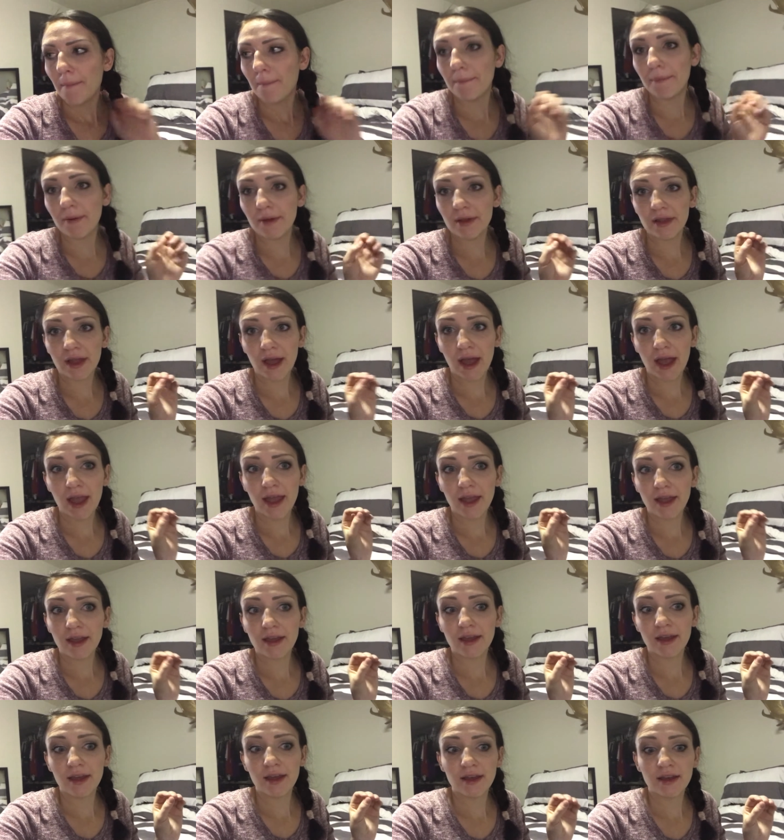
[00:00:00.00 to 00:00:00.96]
but
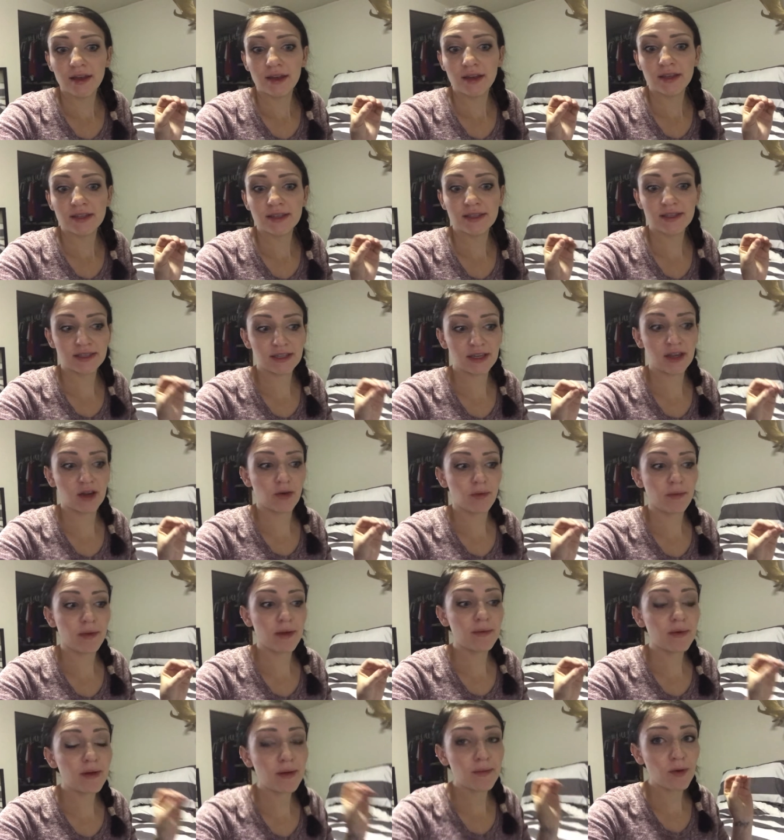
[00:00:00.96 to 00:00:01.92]
like still
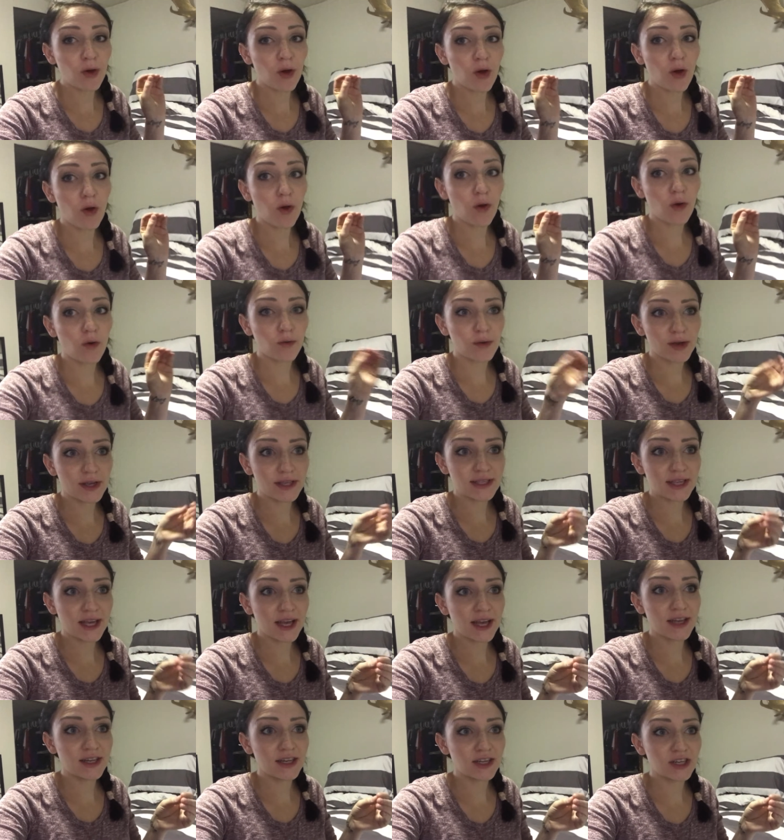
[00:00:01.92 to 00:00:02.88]
my mom always
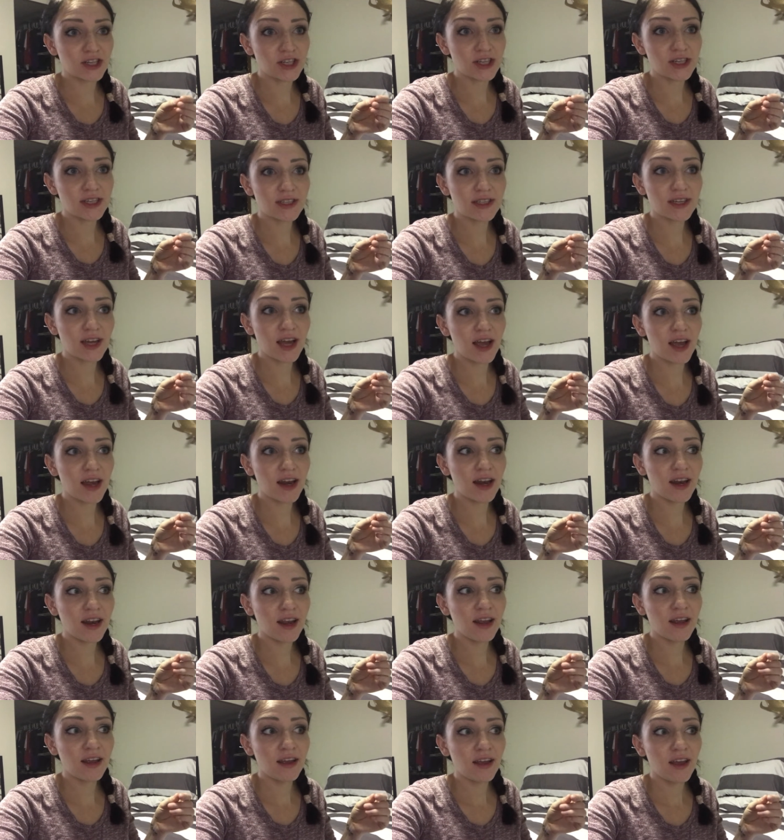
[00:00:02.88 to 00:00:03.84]
had dishes
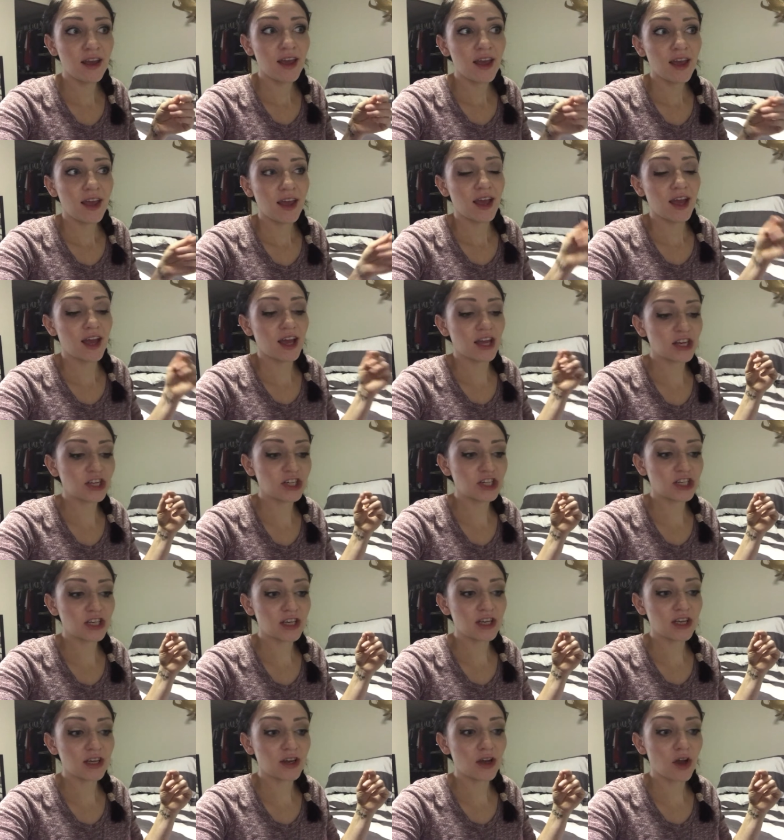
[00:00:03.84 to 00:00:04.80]
done and
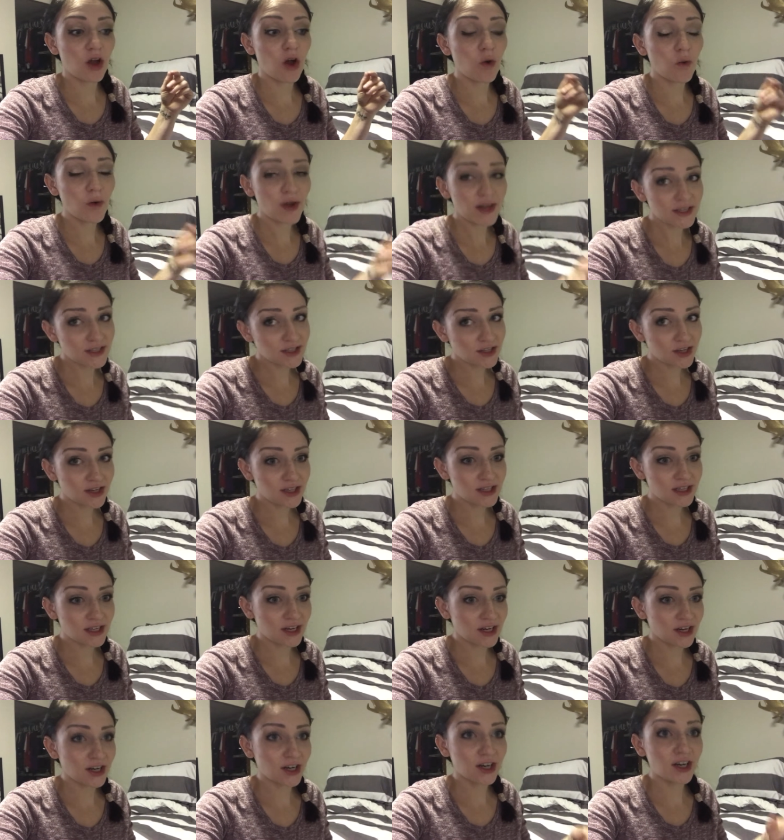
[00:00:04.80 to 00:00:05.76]
she always cooked
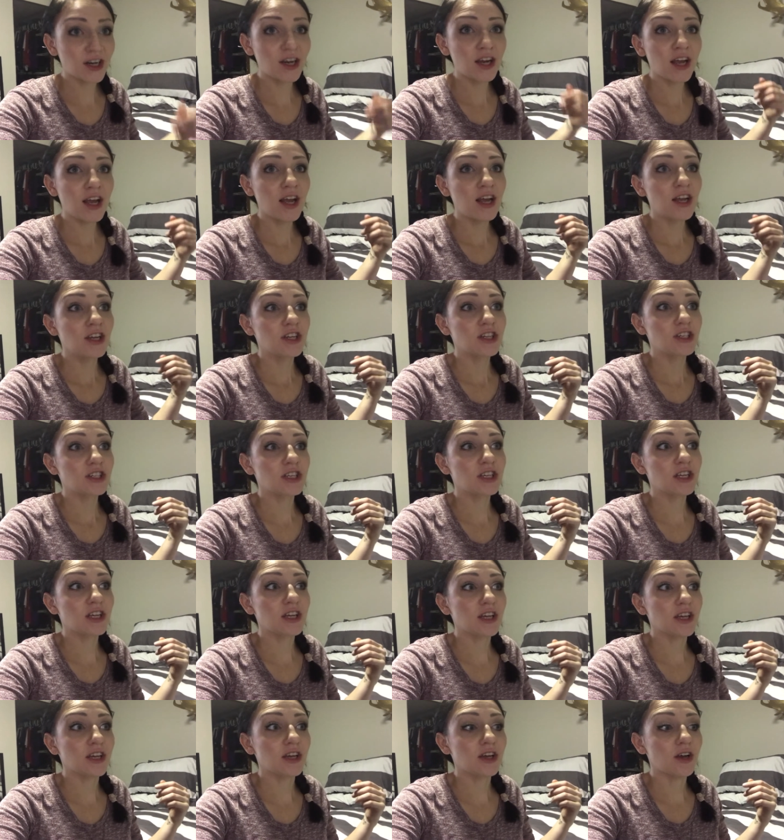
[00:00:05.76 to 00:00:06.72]
dinner
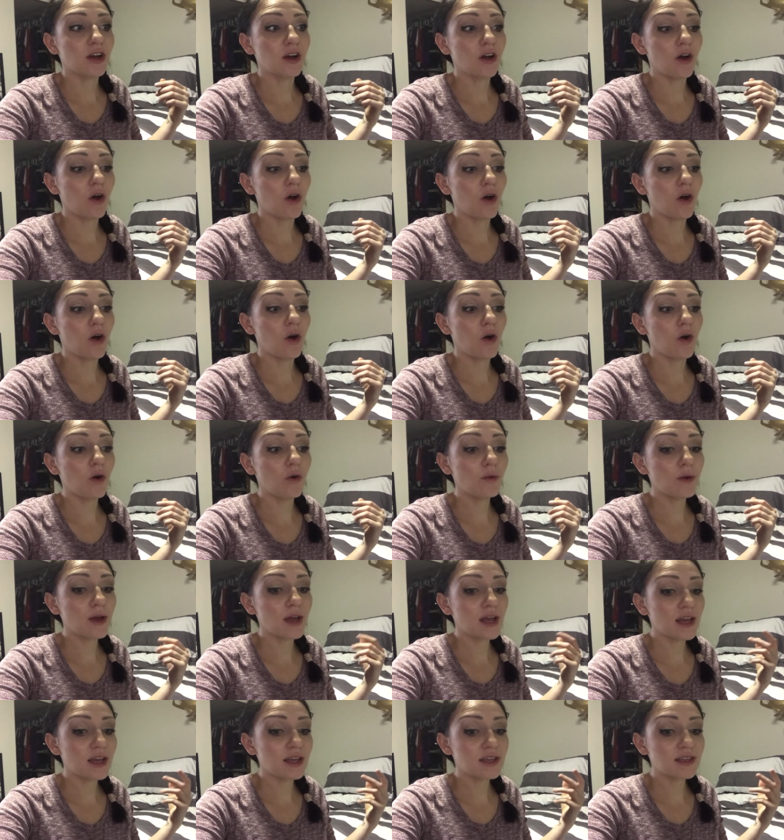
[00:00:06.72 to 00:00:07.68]
she
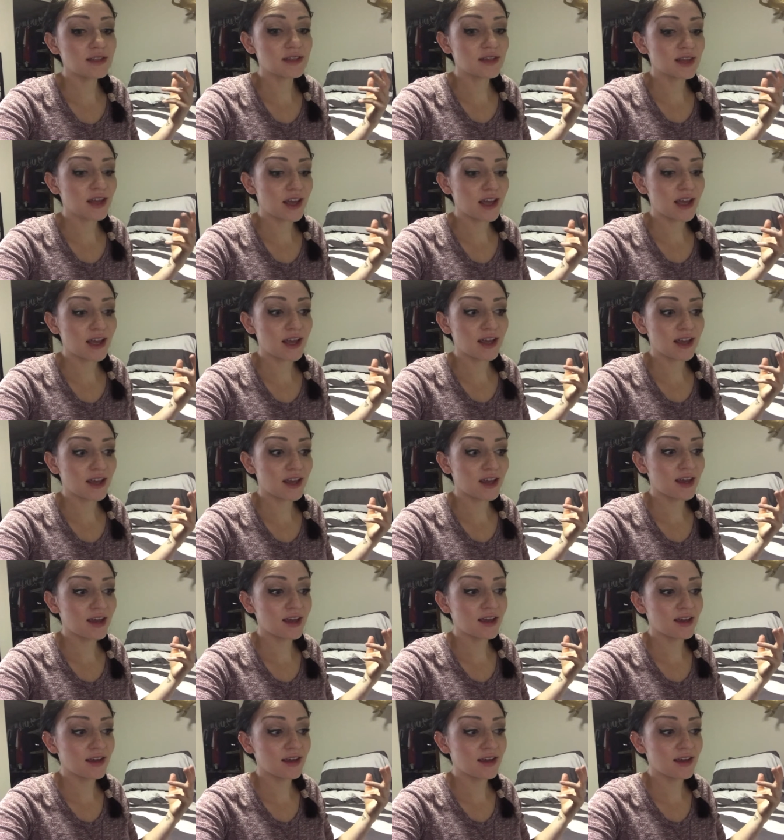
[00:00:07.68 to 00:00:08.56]
always like